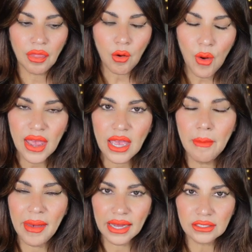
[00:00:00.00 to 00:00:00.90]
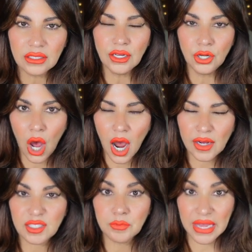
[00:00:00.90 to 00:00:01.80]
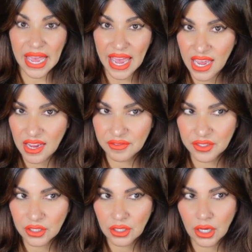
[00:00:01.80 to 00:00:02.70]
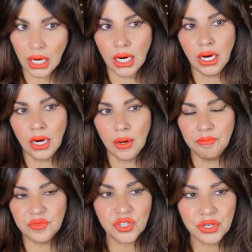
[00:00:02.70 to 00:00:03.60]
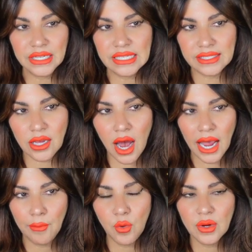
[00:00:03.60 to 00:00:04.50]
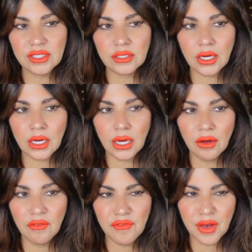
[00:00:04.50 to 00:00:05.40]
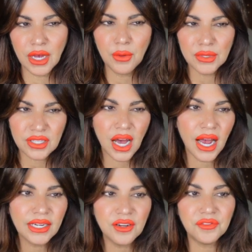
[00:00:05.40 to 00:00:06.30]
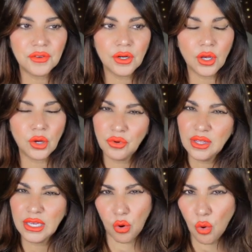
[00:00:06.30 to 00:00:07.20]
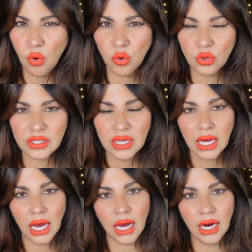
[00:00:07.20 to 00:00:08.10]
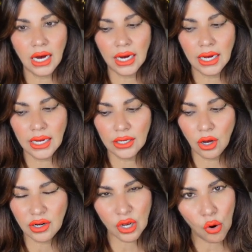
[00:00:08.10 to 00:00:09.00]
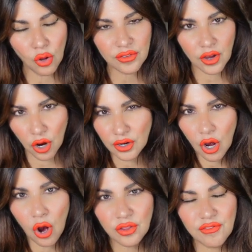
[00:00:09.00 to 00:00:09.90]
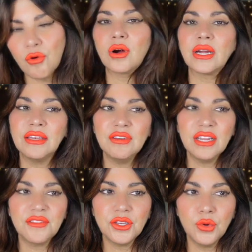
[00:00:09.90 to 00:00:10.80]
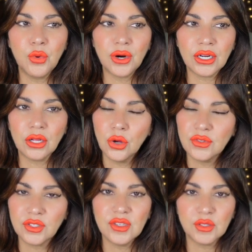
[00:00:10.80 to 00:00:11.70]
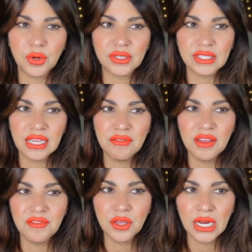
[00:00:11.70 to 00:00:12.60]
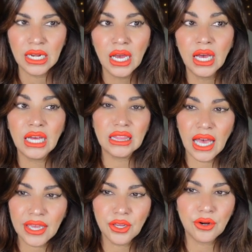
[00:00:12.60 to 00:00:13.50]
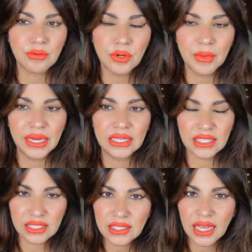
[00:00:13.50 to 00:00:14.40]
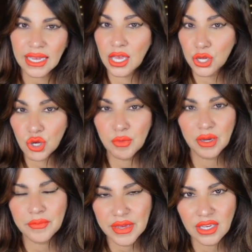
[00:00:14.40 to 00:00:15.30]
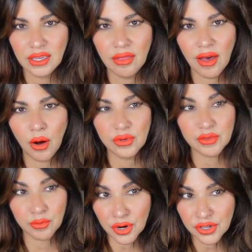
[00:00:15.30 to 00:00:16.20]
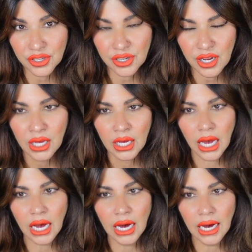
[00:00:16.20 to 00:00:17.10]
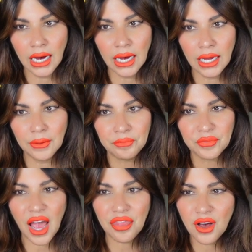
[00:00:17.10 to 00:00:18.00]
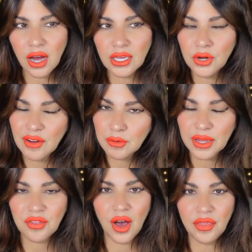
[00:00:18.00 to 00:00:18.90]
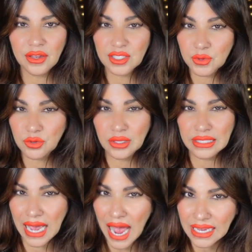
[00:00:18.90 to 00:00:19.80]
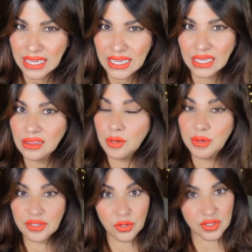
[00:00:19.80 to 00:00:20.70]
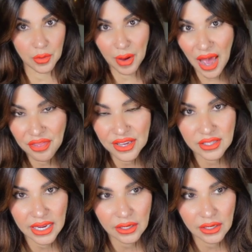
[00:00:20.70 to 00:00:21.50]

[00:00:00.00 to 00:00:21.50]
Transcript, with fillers: the way Amanda Knox behaved during this time was, it was kind of really cold and uncalled for. Even if you weren't close to this person, even if you didn't like your roommate, this is like a human being that was murdered. And I thought, you know, everybody thought that this was really tacky and a little bit sociopathic,